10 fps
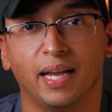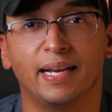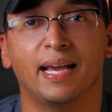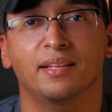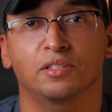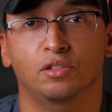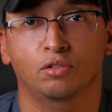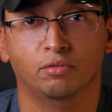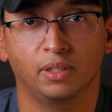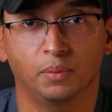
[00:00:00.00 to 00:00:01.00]
And it has a
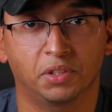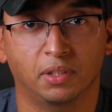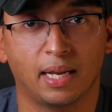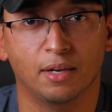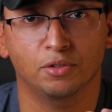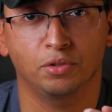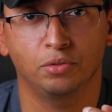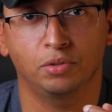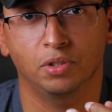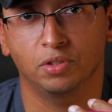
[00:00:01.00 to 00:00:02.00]
screen which allows
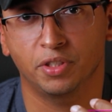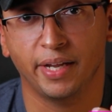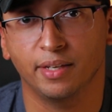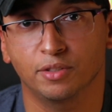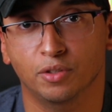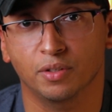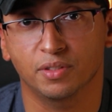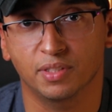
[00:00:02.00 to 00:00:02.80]
you to change certain